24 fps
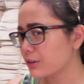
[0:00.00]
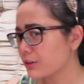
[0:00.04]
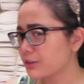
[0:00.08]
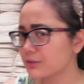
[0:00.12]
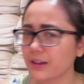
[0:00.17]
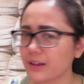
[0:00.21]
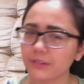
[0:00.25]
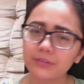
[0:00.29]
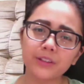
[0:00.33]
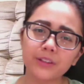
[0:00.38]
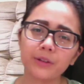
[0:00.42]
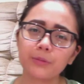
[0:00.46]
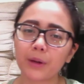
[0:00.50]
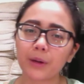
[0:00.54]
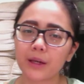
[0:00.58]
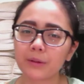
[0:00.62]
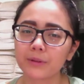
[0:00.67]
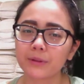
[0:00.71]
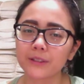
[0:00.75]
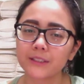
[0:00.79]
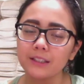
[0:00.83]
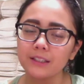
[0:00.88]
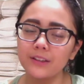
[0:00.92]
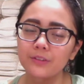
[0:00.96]
definitely make
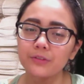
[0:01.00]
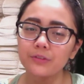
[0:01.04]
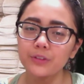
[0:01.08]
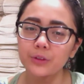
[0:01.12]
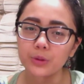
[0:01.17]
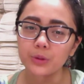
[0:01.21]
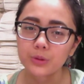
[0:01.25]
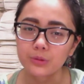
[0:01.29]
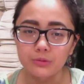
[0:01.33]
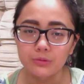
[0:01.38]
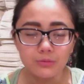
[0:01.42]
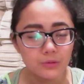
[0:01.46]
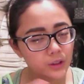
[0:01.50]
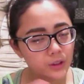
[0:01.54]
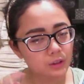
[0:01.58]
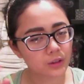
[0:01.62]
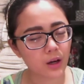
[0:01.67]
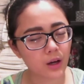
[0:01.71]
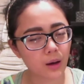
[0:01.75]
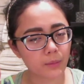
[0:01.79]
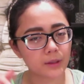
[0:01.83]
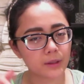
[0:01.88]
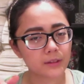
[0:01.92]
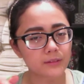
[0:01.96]
my day if you can
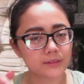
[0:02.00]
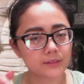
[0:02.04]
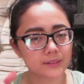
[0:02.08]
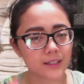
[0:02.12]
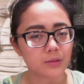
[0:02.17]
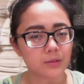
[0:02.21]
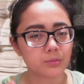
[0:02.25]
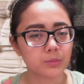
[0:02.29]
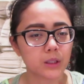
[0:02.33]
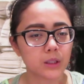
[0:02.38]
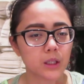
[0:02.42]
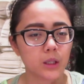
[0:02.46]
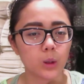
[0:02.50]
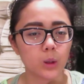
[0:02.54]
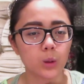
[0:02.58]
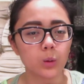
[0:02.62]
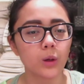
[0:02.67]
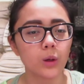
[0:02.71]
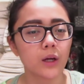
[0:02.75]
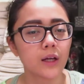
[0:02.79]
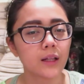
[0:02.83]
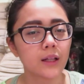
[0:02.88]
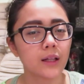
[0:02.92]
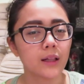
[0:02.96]
comment down below.
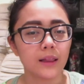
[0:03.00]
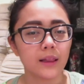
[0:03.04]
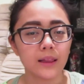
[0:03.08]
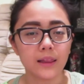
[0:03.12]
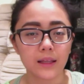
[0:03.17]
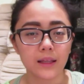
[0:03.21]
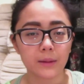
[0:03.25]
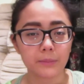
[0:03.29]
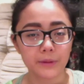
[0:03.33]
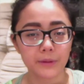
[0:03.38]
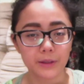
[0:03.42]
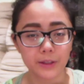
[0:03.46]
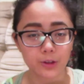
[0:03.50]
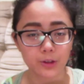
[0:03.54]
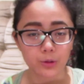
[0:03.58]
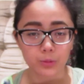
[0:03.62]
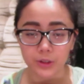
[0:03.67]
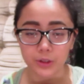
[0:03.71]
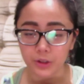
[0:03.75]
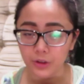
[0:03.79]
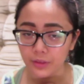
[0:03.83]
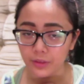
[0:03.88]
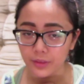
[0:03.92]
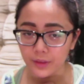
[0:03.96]
Let me know
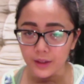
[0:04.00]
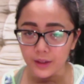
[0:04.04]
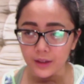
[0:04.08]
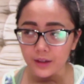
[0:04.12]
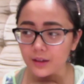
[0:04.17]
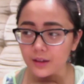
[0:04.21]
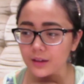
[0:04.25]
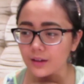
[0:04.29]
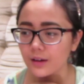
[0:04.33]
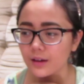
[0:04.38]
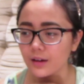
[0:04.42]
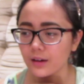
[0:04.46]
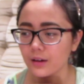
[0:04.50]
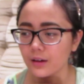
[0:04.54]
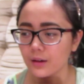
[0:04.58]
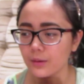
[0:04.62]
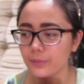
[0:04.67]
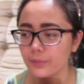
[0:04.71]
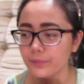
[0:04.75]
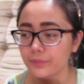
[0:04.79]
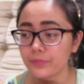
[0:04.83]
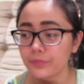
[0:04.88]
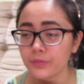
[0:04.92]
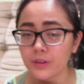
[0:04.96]
what you think,
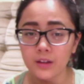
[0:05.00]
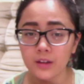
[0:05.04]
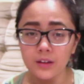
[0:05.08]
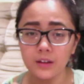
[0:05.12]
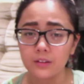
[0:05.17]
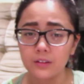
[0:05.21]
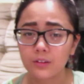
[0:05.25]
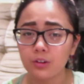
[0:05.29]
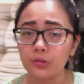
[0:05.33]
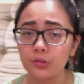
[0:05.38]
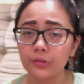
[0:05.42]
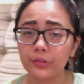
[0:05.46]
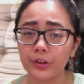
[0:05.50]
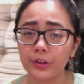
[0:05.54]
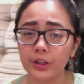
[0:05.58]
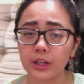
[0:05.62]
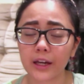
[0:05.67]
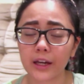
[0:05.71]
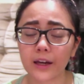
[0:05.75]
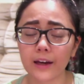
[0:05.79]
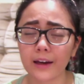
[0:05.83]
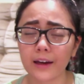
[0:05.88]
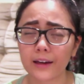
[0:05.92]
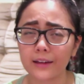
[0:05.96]
and hopefully
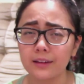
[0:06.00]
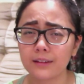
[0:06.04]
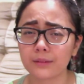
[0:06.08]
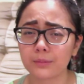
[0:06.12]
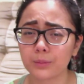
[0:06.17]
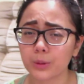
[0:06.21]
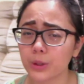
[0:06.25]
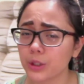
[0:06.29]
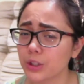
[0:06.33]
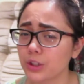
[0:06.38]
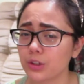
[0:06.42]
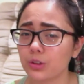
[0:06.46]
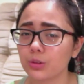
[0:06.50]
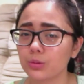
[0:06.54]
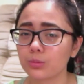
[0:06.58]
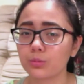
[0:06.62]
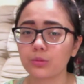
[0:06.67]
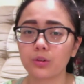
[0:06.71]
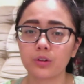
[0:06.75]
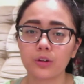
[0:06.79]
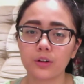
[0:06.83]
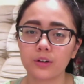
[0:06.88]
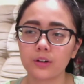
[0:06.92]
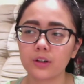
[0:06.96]
I can bring you
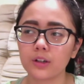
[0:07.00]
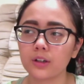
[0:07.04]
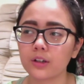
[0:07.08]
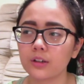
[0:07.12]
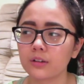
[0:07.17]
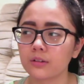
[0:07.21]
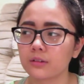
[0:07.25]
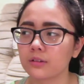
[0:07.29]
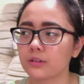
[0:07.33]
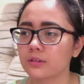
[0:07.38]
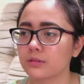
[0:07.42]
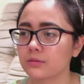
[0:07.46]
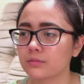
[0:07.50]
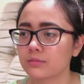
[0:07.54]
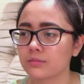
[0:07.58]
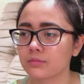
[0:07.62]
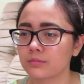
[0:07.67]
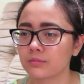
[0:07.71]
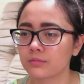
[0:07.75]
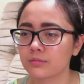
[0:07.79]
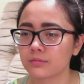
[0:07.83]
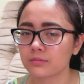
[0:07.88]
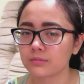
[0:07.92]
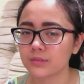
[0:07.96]
more
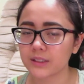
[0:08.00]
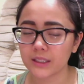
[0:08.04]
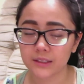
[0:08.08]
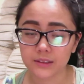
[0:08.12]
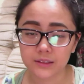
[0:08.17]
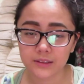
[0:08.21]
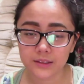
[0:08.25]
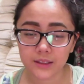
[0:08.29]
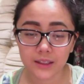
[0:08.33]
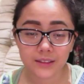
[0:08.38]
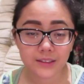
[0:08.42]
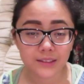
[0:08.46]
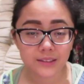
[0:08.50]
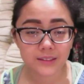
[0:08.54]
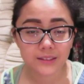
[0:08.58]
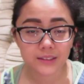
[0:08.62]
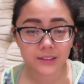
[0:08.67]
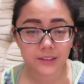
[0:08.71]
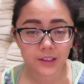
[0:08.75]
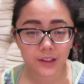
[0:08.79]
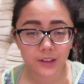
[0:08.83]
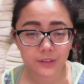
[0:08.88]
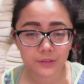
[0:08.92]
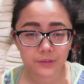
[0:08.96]
taste testing
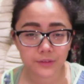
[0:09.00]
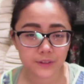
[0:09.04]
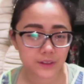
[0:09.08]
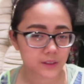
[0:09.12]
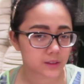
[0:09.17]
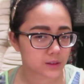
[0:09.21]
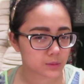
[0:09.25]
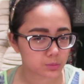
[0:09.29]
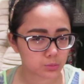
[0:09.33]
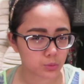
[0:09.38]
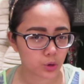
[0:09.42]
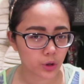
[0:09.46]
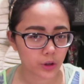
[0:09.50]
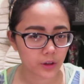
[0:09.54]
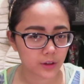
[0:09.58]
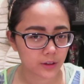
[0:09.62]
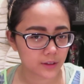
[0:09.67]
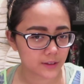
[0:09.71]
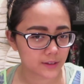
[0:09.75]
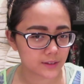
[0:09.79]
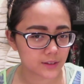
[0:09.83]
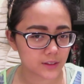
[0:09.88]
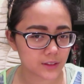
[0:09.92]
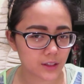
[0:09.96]
stuff, more
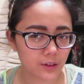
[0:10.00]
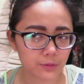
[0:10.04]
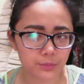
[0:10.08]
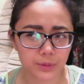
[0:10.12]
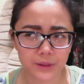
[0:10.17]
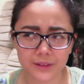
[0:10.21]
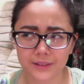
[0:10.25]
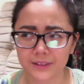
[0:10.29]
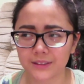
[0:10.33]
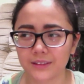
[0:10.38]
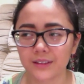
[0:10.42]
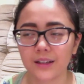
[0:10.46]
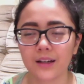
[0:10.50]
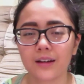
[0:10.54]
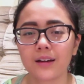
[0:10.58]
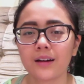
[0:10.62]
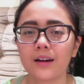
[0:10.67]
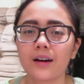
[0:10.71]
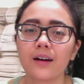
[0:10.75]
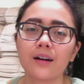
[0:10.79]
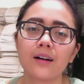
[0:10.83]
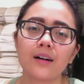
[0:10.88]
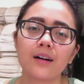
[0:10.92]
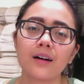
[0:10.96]
cooking stuff, because
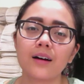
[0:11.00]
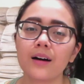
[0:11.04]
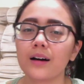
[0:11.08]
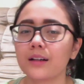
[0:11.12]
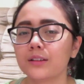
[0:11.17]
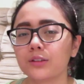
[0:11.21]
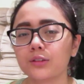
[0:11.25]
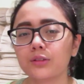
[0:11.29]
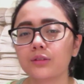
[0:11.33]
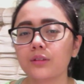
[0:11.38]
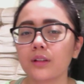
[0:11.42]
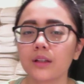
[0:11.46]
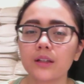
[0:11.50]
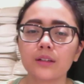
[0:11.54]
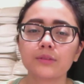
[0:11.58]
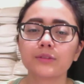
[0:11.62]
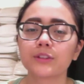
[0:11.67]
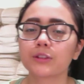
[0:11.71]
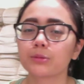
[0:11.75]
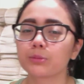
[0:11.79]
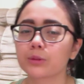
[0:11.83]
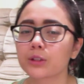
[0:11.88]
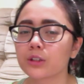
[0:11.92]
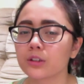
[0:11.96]
I do love
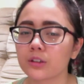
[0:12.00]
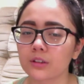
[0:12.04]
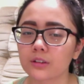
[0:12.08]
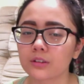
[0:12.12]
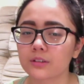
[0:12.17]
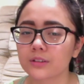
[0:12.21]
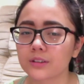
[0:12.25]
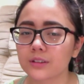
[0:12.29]
some food.